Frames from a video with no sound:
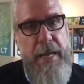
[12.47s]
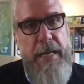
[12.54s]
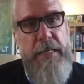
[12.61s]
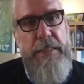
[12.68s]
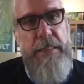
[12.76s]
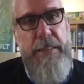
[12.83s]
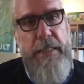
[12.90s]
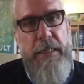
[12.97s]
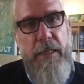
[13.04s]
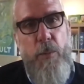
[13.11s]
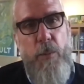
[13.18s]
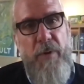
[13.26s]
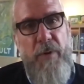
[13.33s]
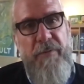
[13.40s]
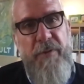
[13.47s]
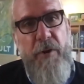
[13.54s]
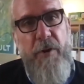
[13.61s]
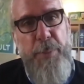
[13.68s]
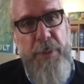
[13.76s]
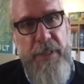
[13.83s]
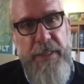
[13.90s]
And we're
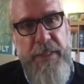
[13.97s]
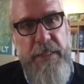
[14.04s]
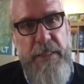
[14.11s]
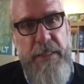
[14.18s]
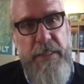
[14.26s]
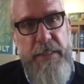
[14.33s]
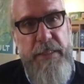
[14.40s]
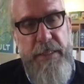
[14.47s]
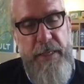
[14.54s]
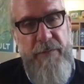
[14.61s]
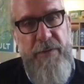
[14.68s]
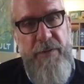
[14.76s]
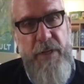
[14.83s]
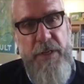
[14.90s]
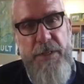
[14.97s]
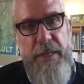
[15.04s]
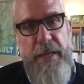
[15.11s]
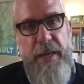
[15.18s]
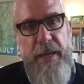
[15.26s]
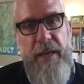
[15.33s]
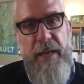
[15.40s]
very pleased this evening to
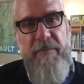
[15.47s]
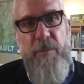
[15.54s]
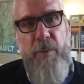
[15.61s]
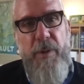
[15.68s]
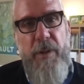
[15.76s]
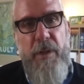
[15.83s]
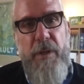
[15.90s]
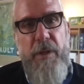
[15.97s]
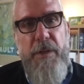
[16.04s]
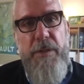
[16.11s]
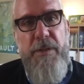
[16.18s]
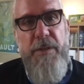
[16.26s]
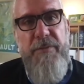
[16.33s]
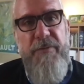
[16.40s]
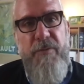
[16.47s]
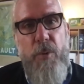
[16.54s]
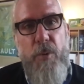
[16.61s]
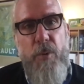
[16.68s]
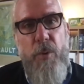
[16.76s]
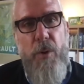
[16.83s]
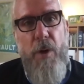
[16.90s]
have with us
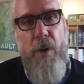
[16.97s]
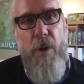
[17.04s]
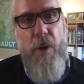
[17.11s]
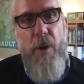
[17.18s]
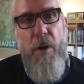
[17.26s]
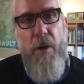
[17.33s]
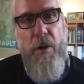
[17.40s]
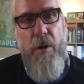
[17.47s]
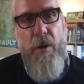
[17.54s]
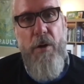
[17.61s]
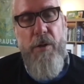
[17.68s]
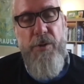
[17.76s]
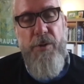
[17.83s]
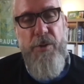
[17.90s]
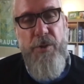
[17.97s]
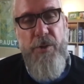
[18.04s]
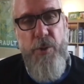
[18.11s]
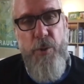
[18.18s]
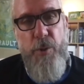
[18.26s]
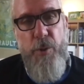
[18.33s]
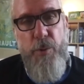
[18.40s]
for our
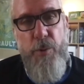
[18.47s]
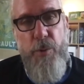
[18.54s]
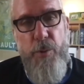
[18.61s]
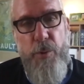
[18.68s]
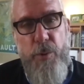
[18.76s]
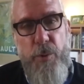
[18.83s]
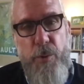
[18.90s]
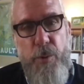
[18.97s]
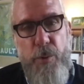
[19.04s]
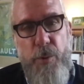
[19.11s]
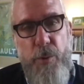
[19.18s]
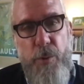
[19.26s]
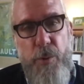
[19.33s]
Zoom talk,